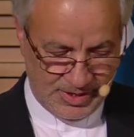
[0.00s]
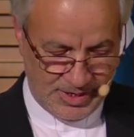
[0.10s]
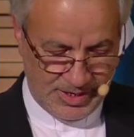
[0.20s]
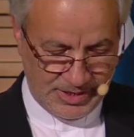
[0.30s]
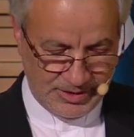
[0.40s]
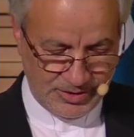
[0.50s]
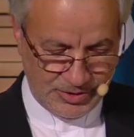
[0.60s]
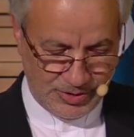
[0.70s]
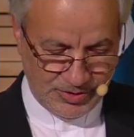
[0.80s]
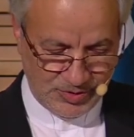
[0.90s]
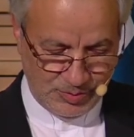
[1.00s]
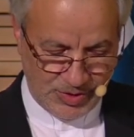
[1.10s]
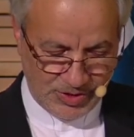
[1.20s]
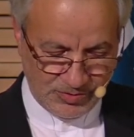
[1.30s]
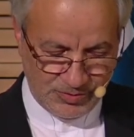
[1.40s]
and not
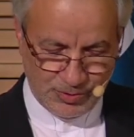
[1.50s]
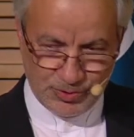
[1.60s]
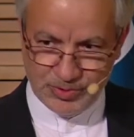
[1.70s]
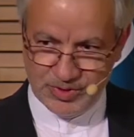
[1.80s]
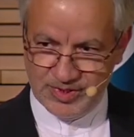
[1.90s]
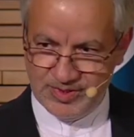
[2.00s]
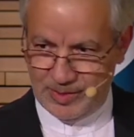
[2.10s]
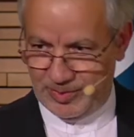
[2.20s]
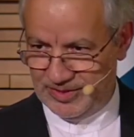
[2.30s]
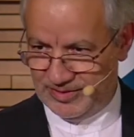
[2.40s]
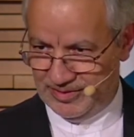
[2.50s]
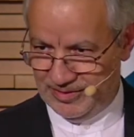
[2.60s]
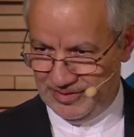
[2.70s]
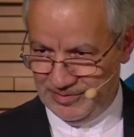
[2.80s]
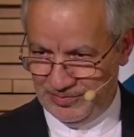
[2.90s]
man for the Sabbath.
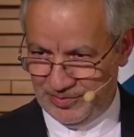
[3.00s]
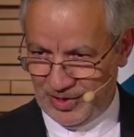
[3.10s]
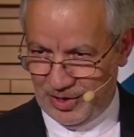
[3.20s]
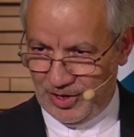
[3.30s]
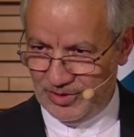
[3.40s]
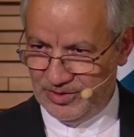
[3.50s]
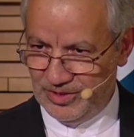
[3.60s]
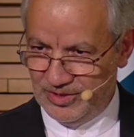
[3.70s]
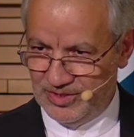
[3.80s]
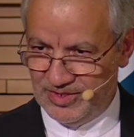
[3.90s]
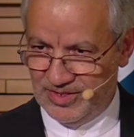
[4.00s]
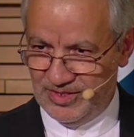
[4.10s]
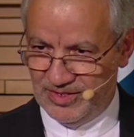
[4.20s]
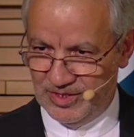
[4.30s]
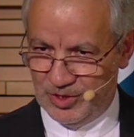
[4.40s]
I think this
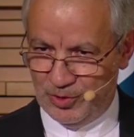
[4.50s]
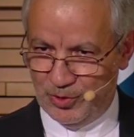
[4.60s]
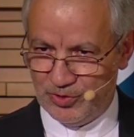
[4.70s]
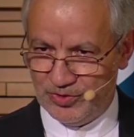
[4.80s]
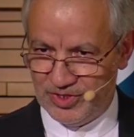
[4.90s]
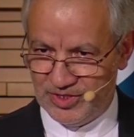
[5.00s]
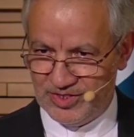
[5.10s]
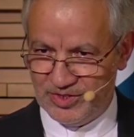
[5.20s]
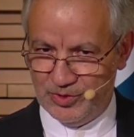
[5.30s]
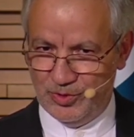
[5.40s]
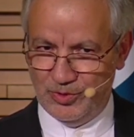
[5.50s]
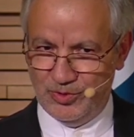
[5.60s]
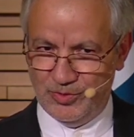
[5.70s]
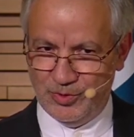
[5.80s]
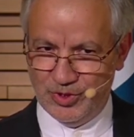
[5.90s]
is a
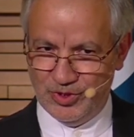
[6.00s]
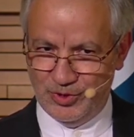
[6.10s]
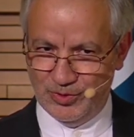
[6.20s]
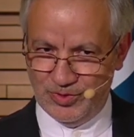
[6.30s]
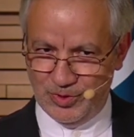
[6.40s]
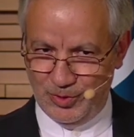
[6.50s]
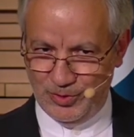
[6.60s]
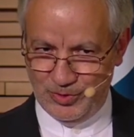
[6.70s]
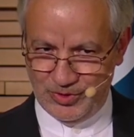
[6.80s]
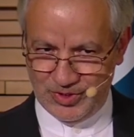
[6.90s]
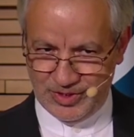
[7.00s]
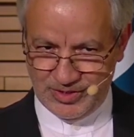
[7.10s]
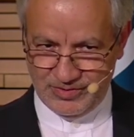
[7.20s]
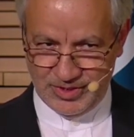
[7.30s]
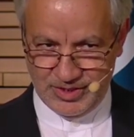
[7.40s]
cornerstone for a new theology
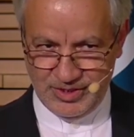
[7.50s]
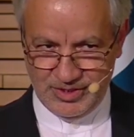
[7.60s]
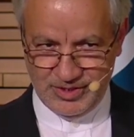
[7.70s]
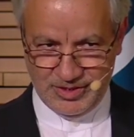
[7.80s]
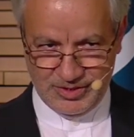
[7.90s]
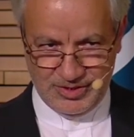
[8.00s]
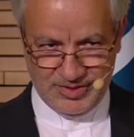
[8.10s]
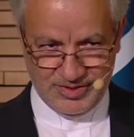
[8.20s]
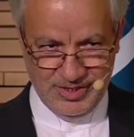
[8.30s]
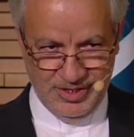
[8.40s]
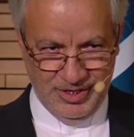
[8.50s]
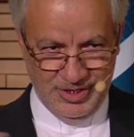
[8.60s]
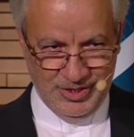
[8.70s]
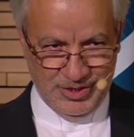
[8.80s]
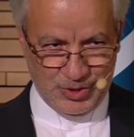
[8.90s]
that we need in this
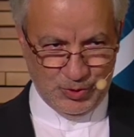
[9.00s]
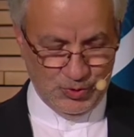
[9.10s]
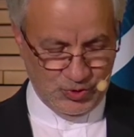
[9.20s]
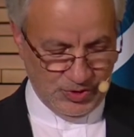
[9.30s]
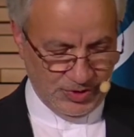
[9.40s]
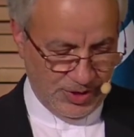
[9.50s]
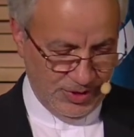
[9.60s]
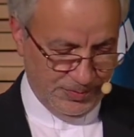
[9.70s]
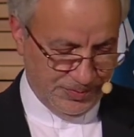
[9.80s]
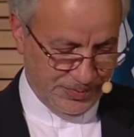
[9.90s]
crucial time.